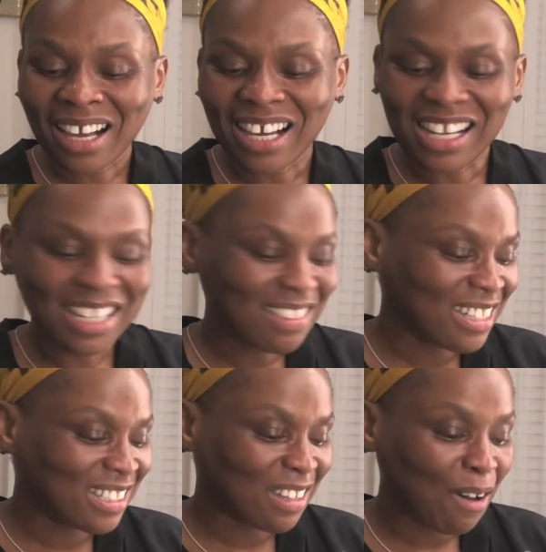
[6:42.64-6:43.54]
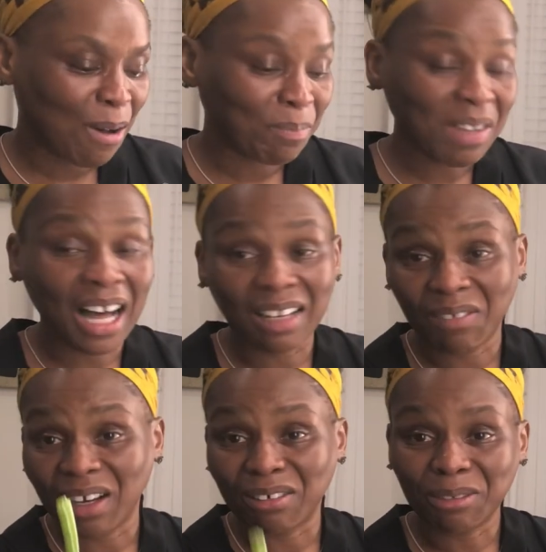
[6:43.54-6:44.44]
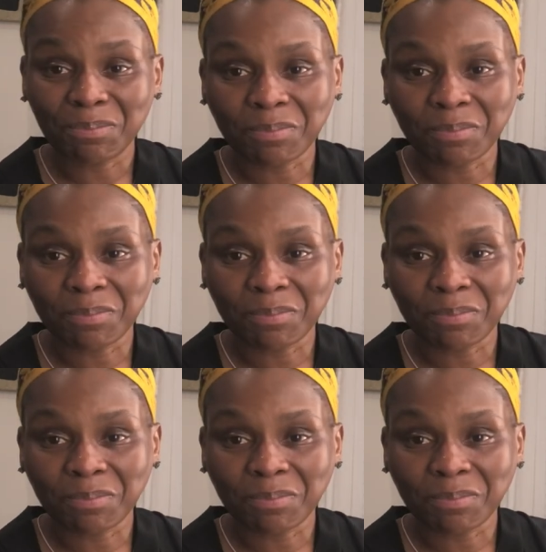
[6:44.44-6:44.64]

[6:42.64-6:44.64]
Eating this aloe vera.